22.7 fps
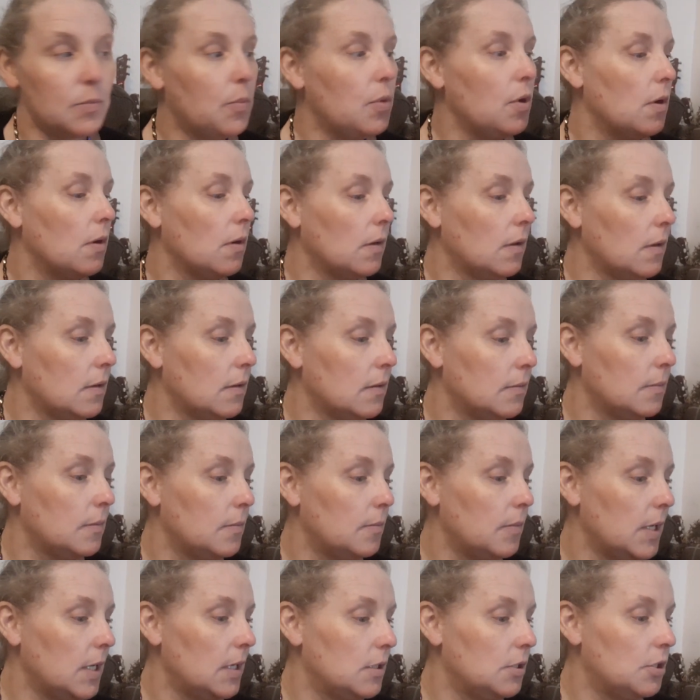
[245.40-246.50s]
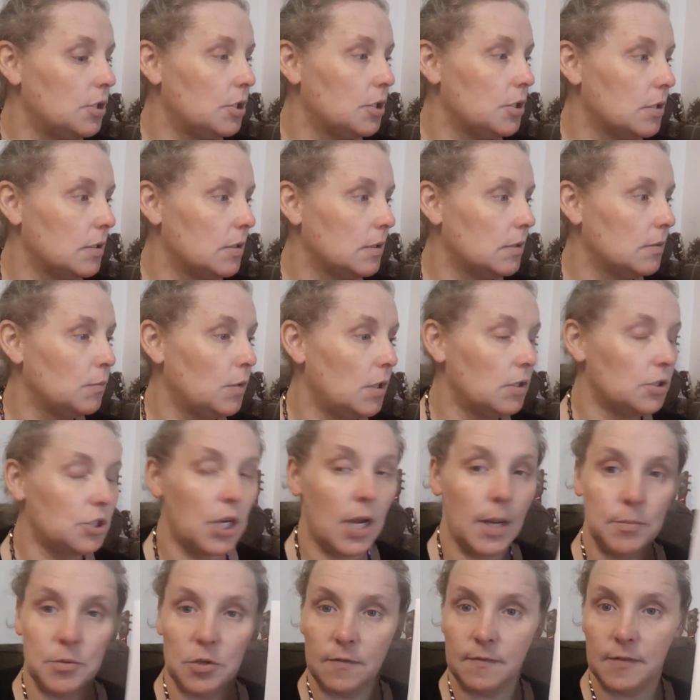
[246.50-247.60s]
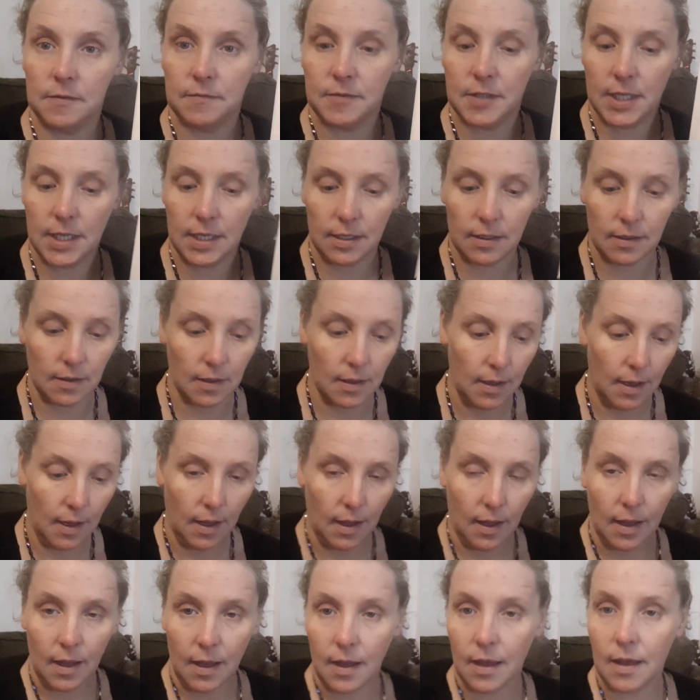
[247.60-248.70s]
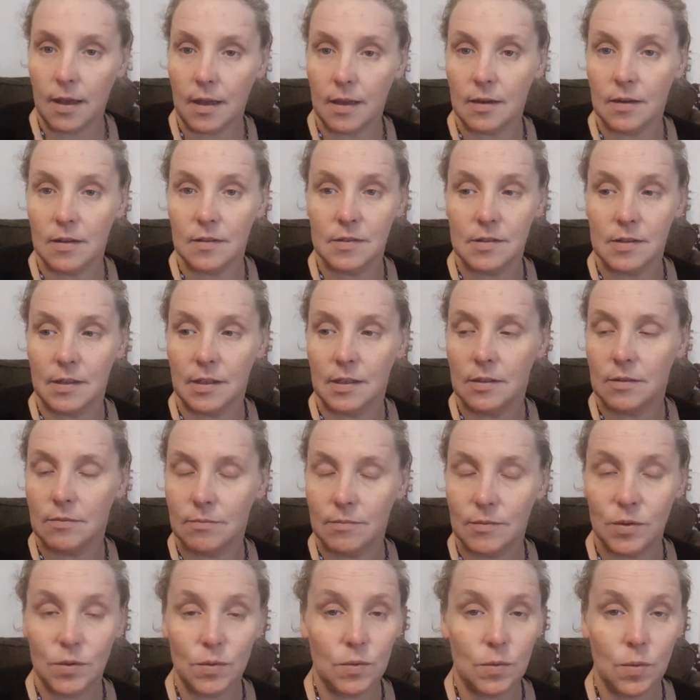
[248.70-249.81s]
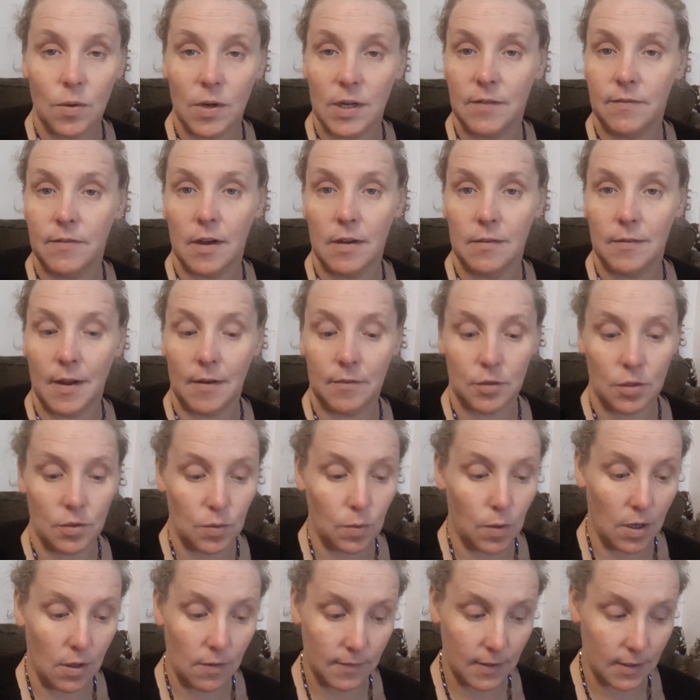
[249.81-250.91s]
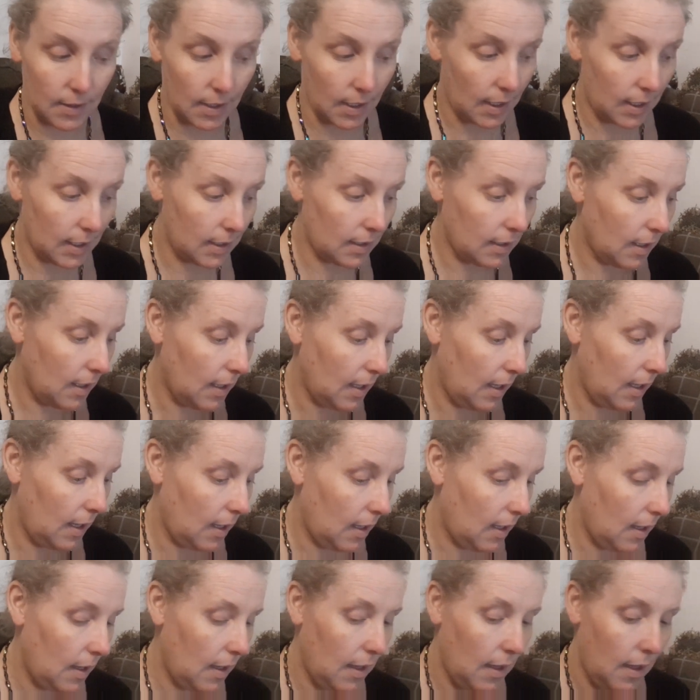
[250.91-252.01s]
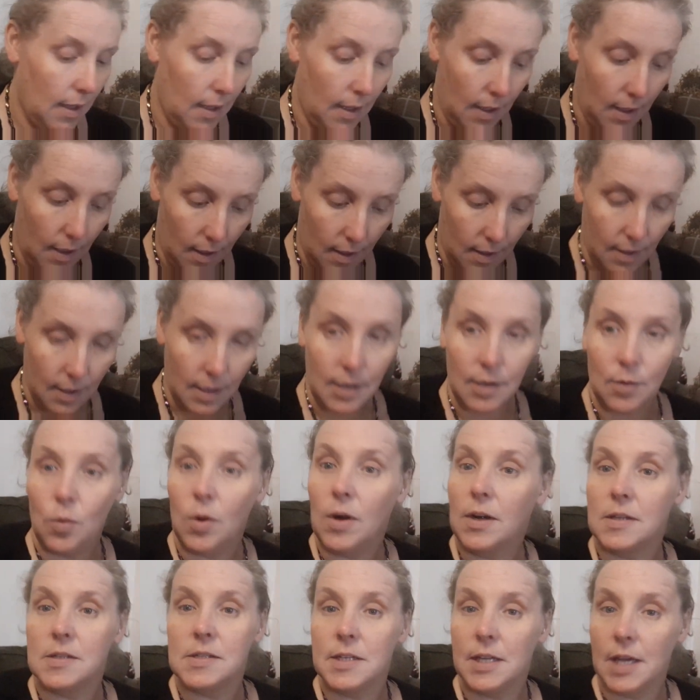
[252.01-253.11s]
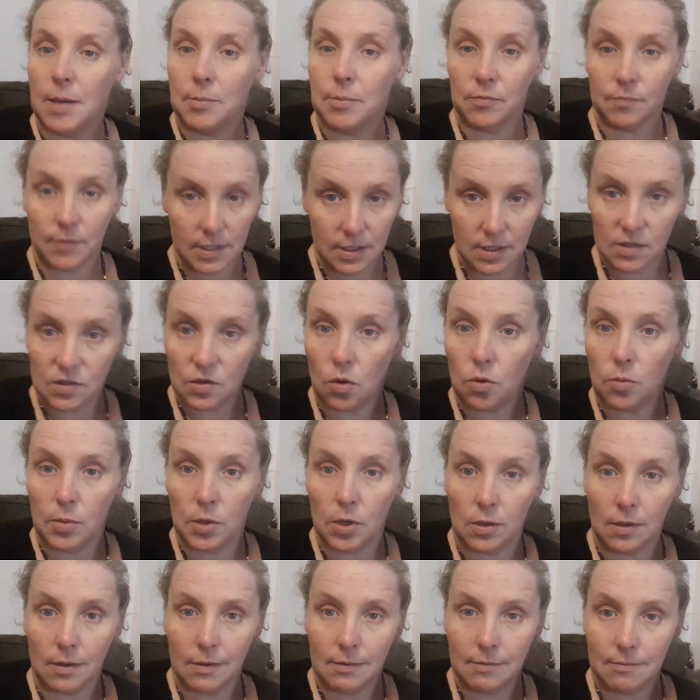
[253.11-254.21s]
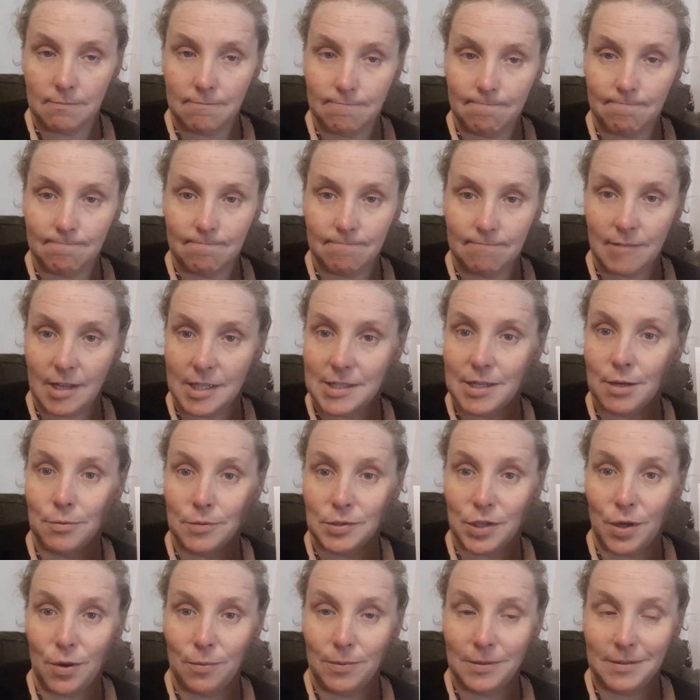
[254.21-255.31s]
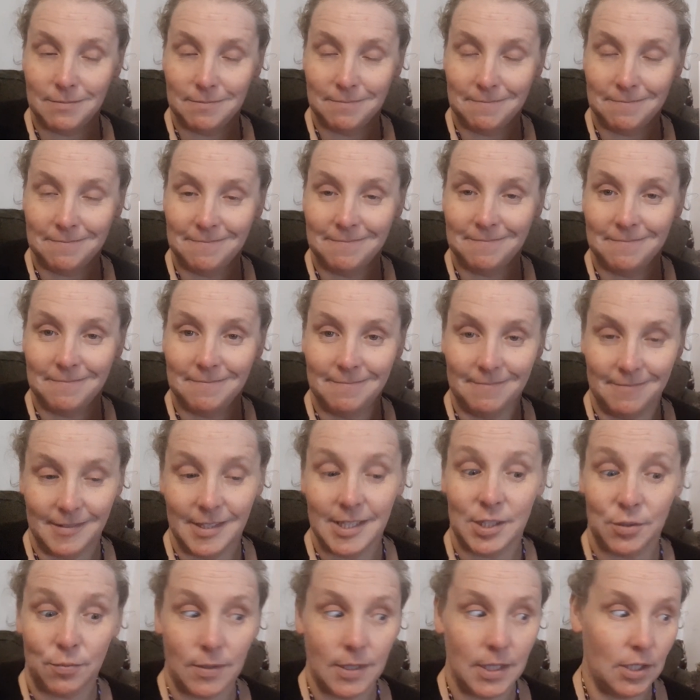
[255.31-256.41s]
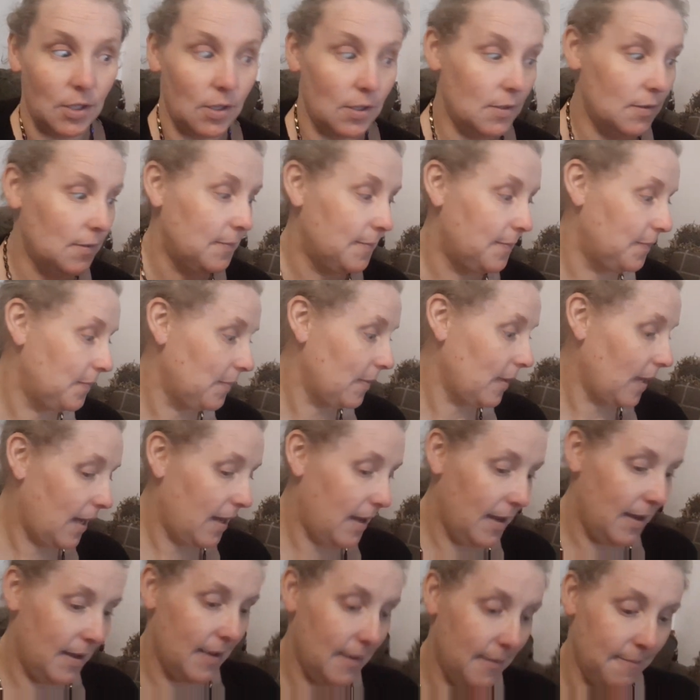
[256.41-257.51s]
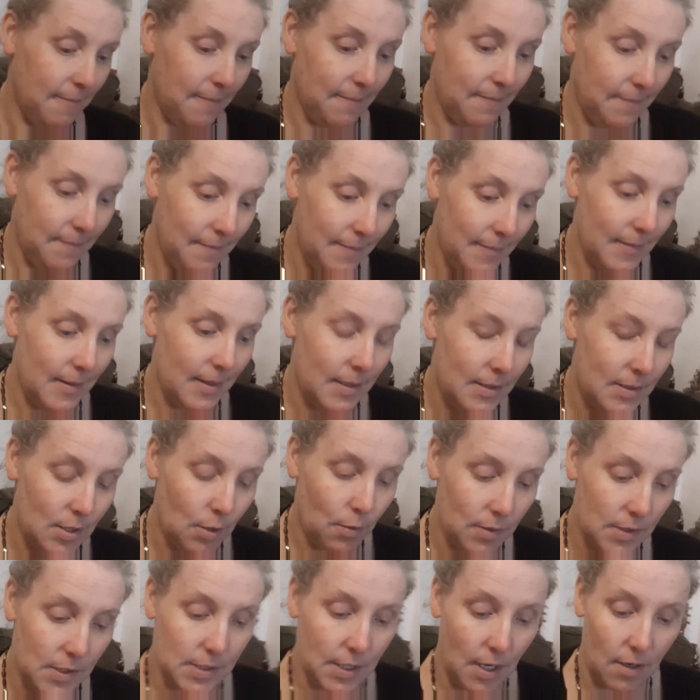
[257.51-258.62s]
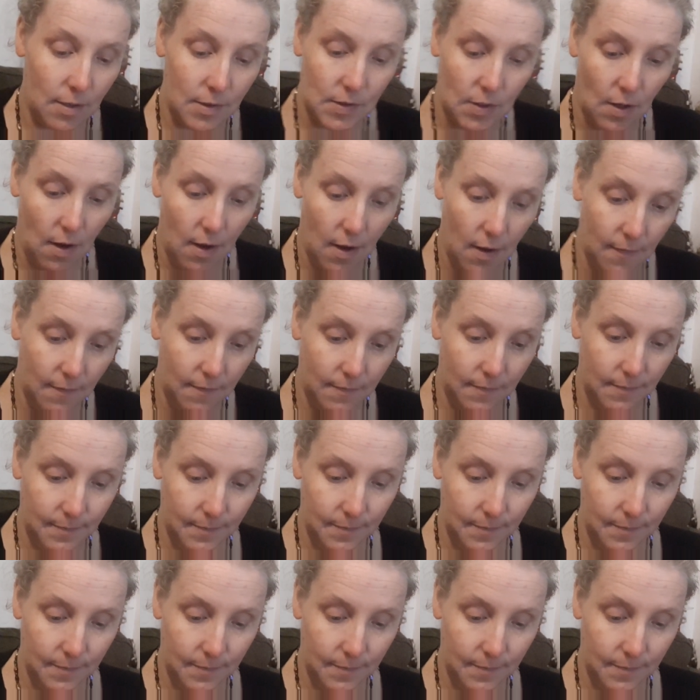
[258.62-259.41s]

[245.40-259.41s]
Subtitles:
book, chapter 15, and it's like 25 after 12 at night. I want to stay up and read this whole book. That's how it's going. It's really good. So it starts off,